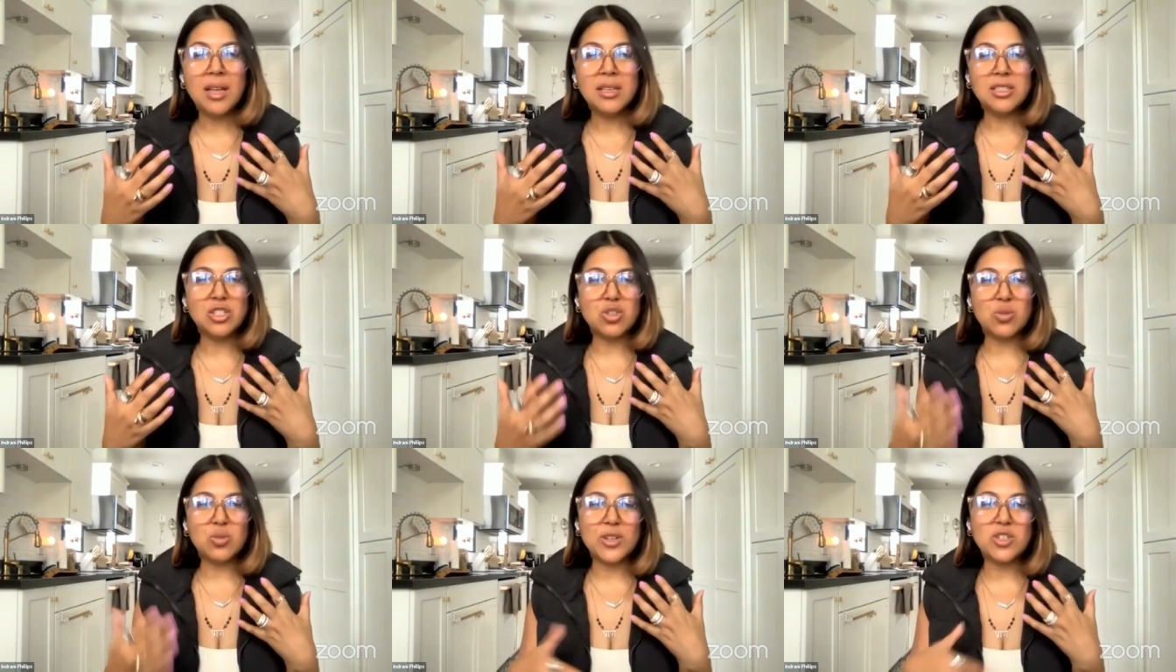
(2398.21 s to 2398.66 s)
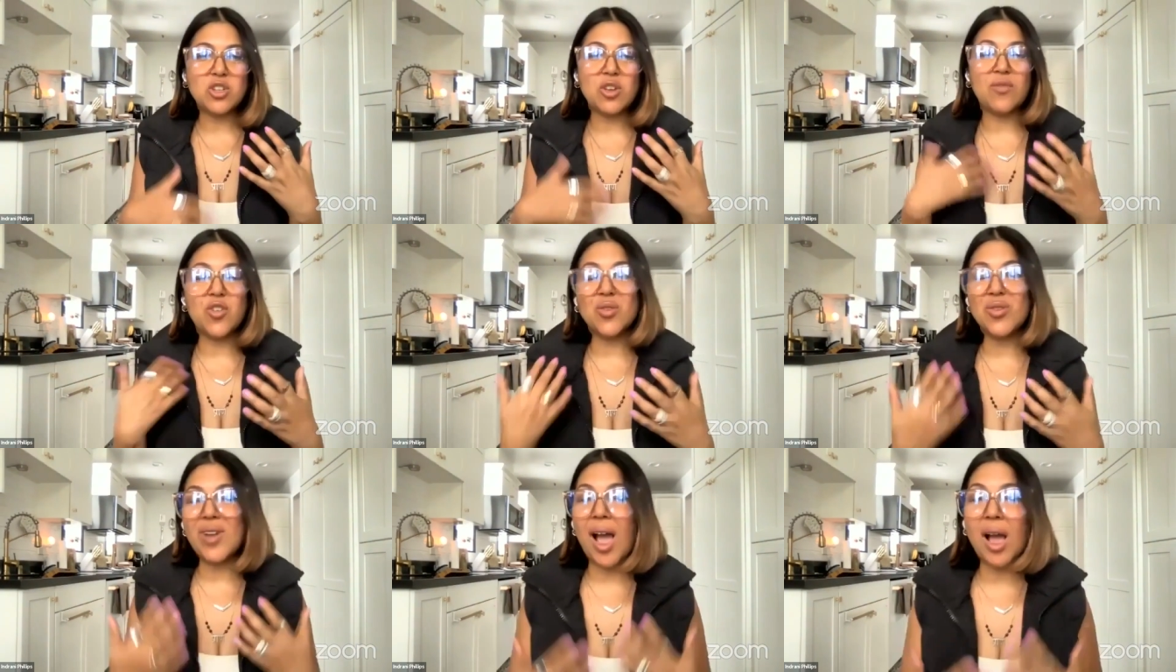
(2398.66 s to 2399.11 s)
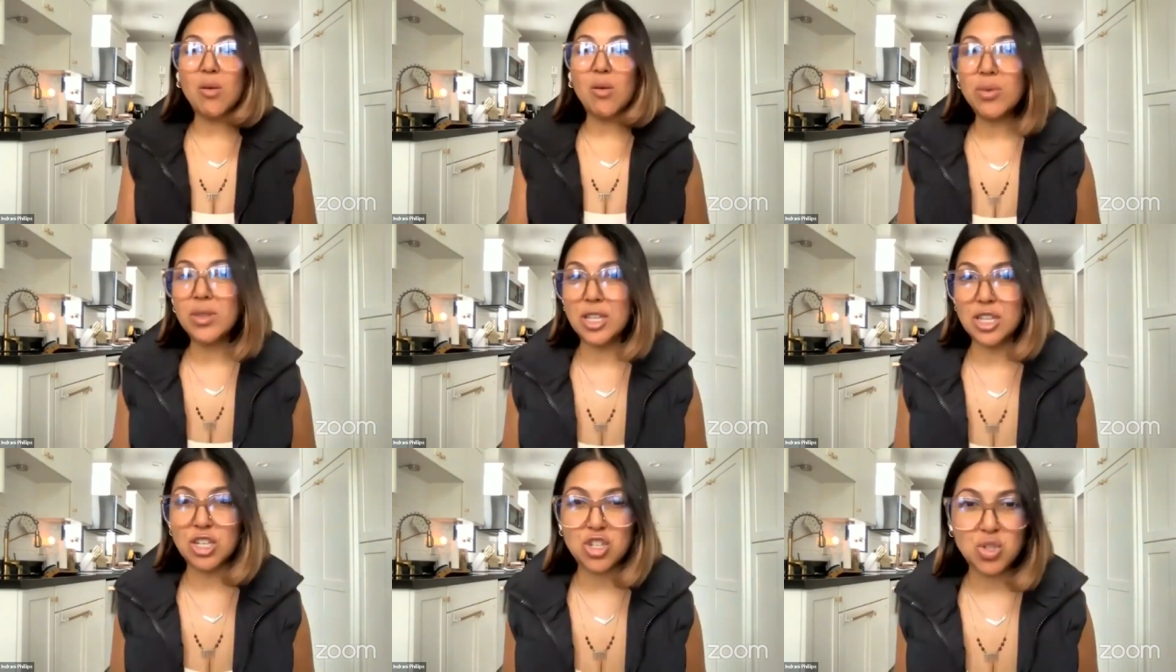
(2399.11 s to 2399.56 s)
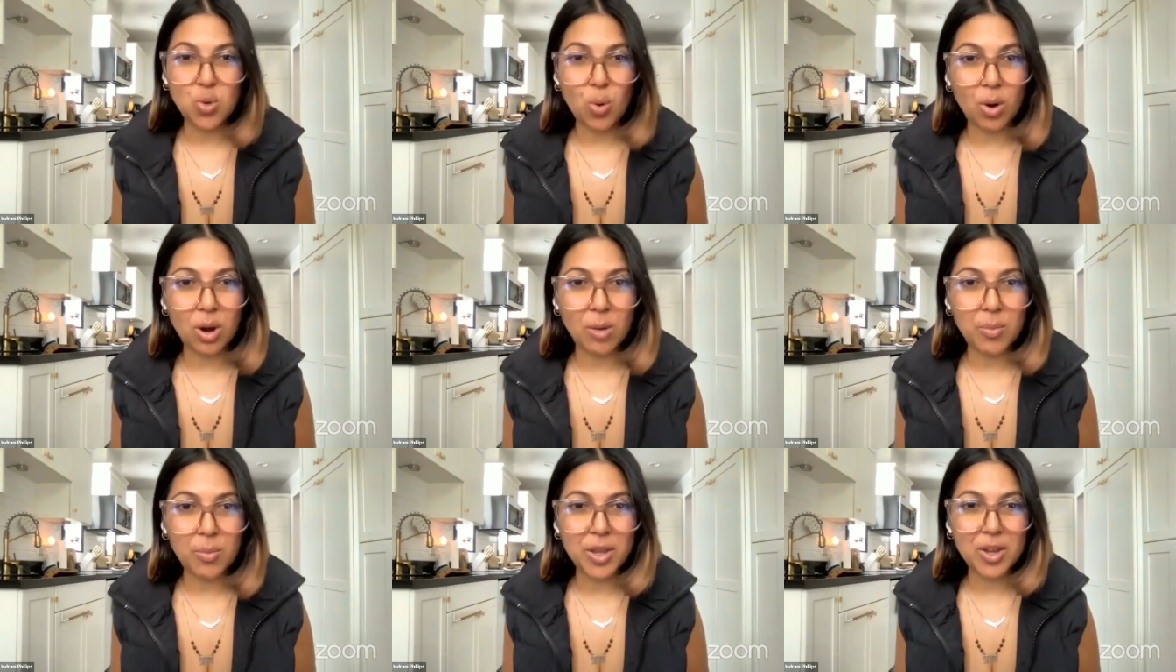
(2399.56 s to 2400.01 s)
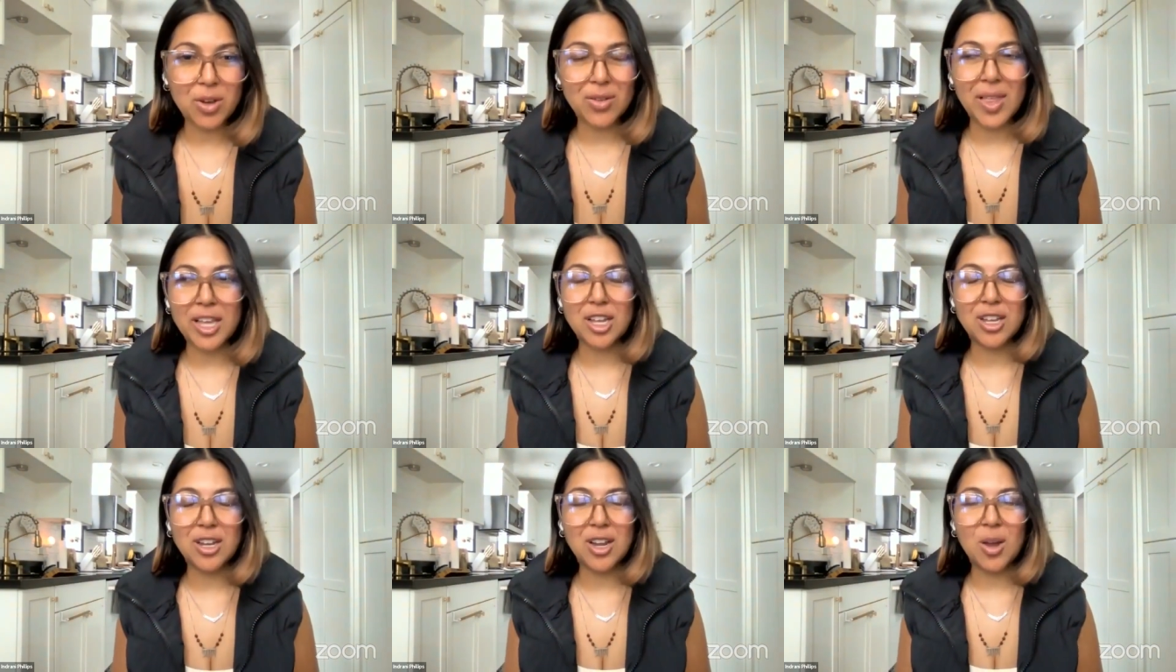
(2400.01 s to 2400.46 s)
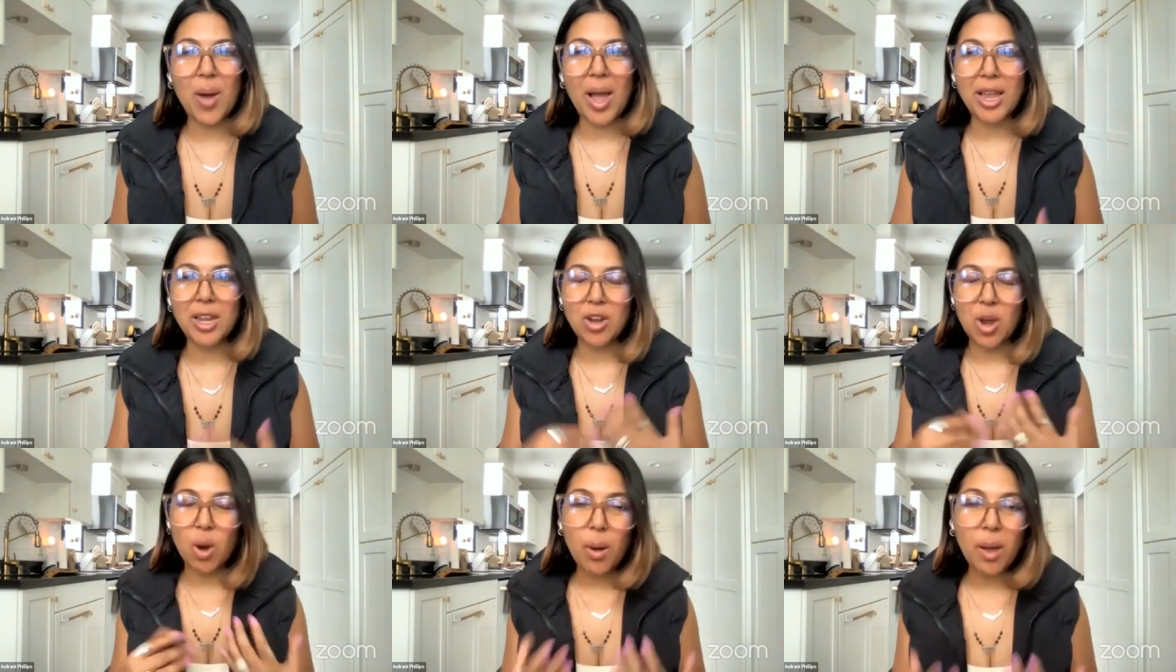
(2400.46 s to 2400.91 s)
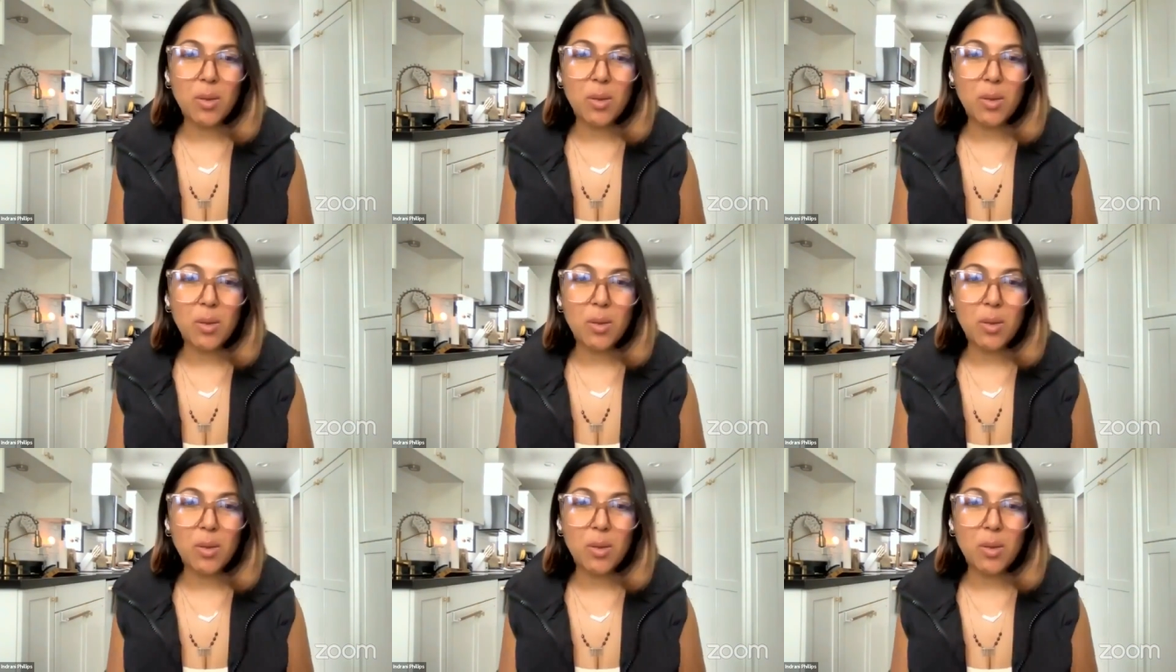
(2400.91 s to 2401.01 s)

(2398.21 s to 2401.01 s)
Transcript: situation, if you're not really sure, but you're like, you know what, I know